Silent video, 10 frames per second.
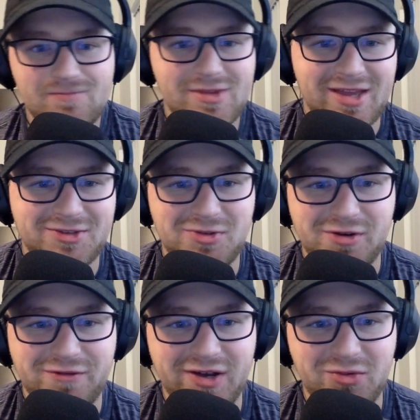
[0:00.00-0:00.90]
that's who you're
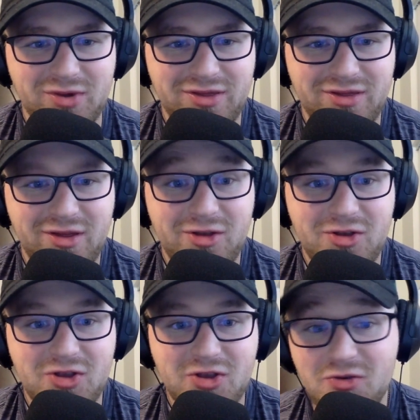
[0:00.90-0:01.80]
fighting with.
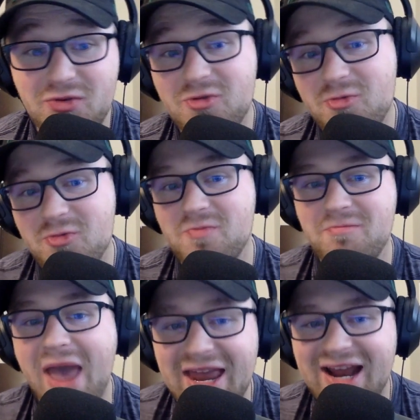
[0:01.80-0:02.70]
You
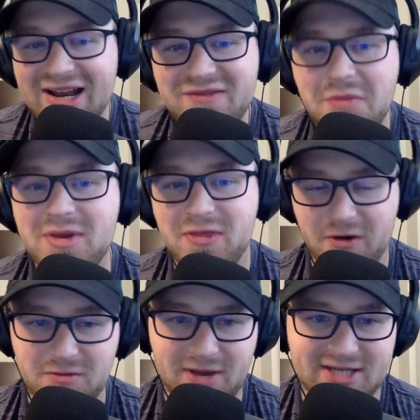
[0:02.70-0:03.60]
may not even be
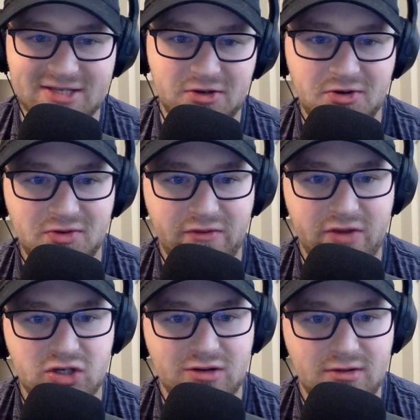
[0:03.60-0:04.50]
third best in your own
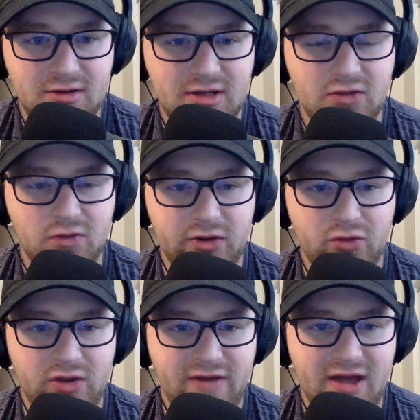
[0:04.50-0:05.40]
division in
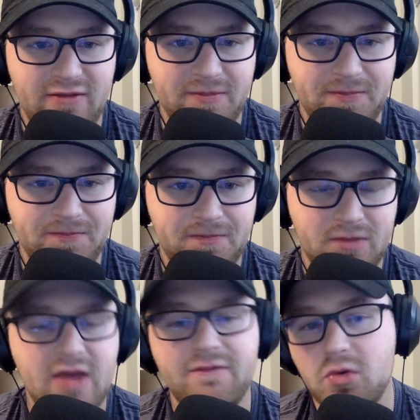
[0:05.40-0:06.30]
2025
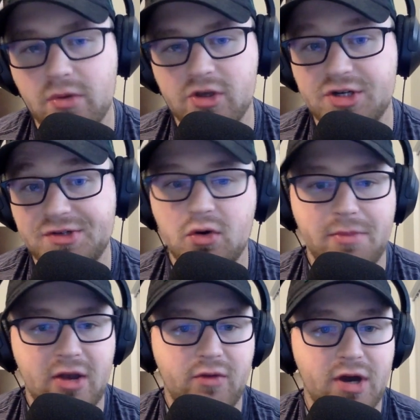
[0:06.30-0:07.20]
if you were the Jets
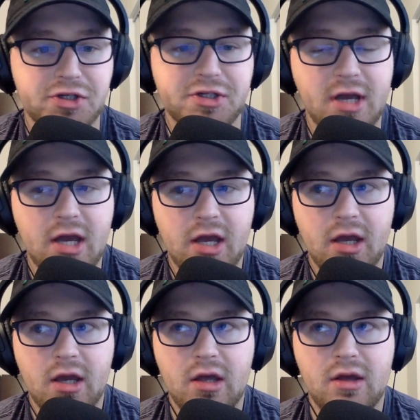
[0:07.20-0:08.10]
quarterback, Rodgers.
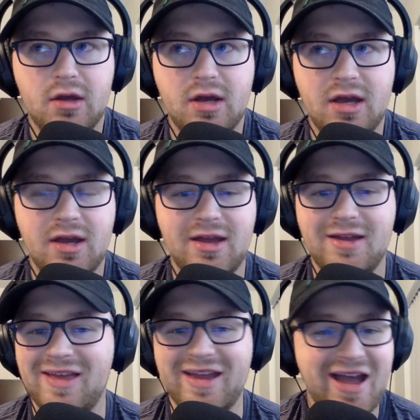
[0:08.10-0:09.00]

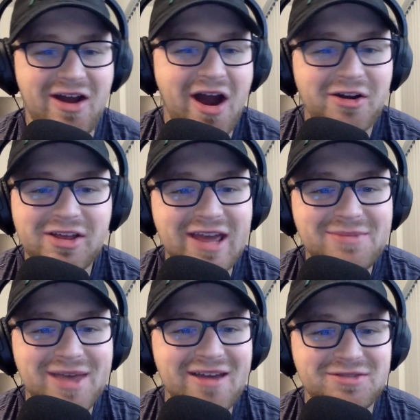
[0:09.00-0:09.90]
And like, I already named
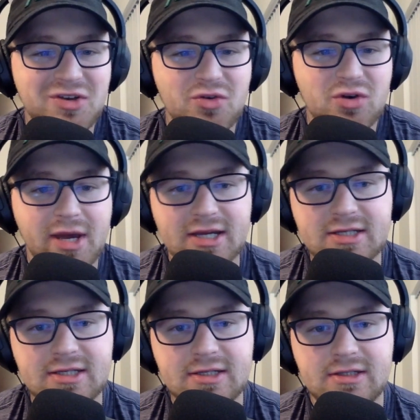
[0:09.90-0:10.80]
the AFC
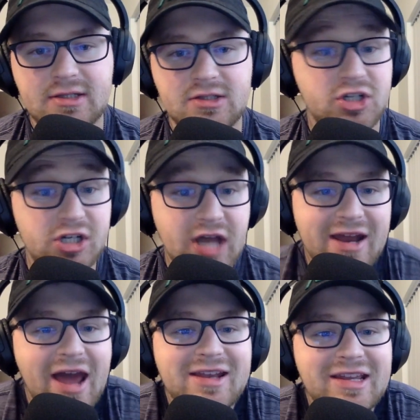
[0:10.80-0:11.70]
quarterbacks.
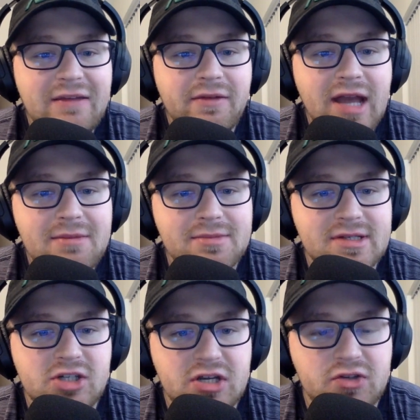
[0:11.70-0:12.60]
I didn't even name
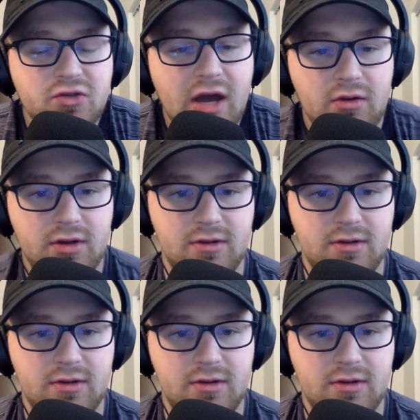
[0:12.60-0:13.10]
CJ Stroud.